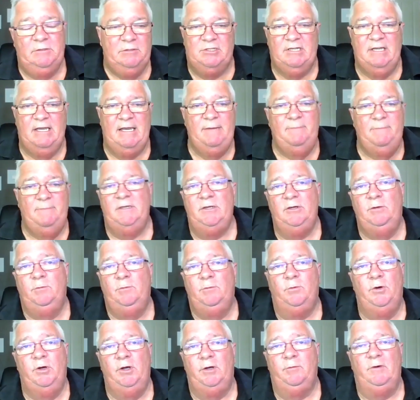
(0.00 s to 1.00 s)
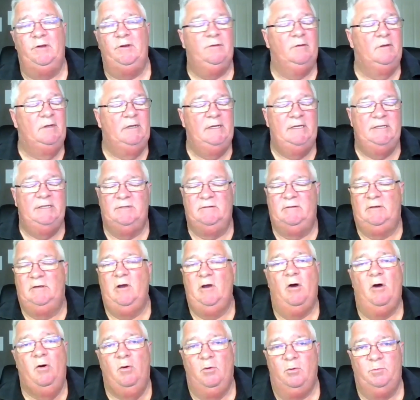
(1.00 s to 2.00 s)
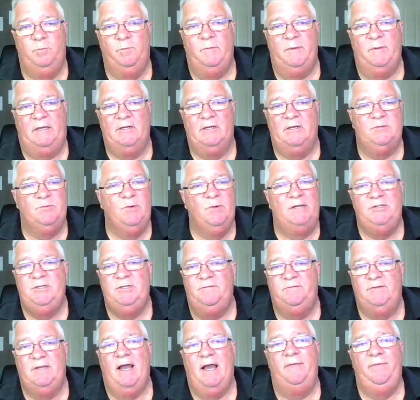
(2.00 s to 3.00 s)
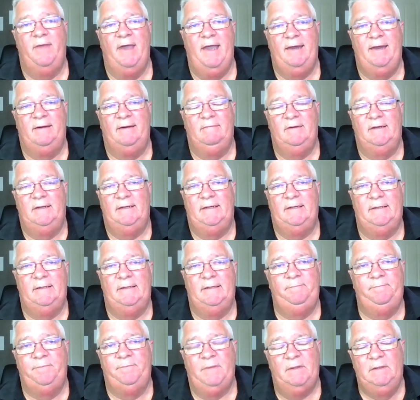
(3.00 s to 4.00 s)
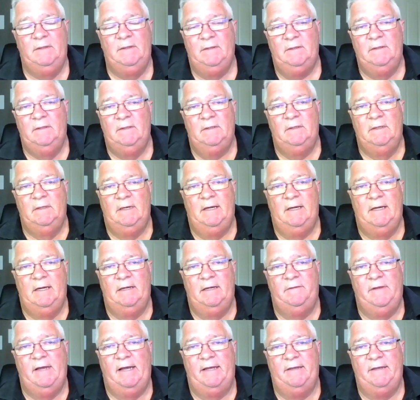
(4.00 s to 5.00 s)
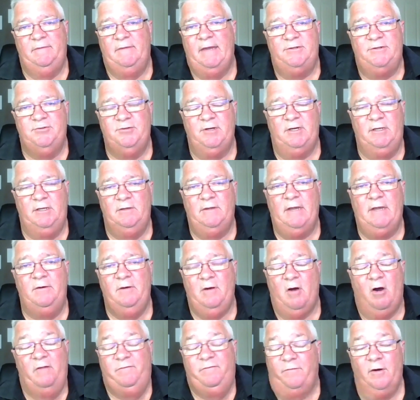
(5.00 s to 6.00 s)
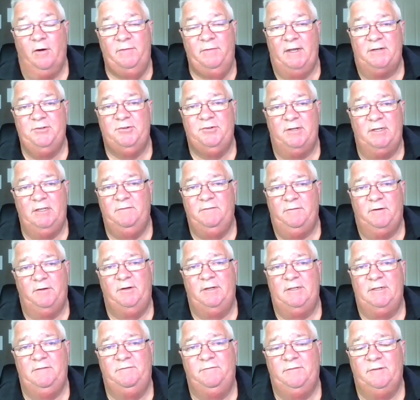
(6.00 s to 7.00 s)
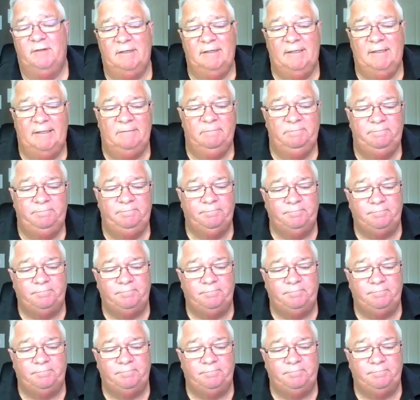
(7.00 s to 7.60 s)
the team that you work with is gold because once you've done that, um, uh, they they treat they, I find they treat you very differently.